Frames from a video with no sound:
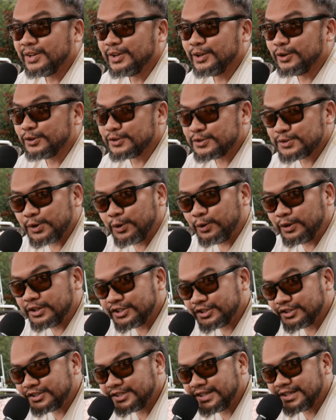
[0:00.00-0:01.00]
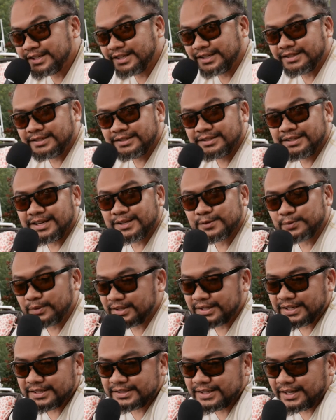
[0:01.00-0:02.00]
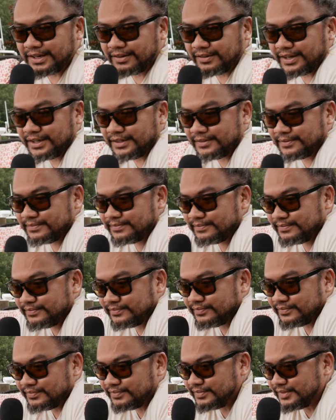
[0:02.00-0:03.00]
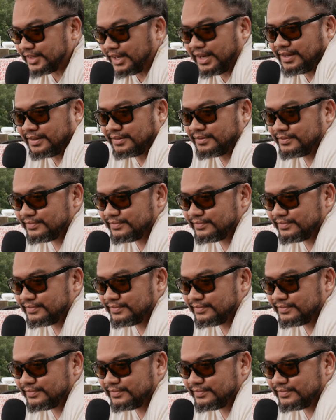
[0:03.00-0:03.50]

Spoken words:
Your soul is your ticket. That's what they say, right? Yeah.